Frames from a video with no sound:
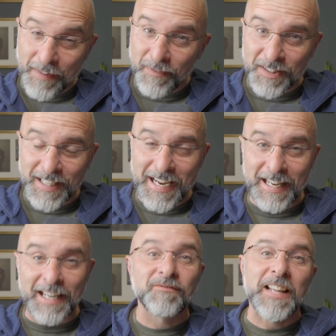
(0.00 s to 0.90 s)
you've never
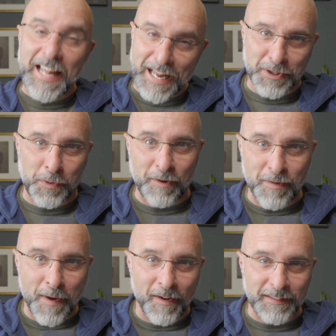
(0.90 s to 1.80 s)
seen it, here's a quick
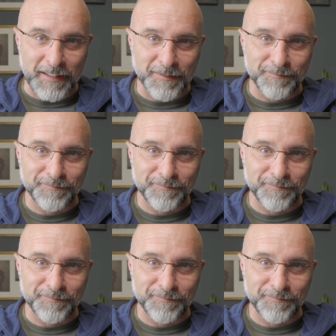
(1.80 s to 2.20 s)
reminder.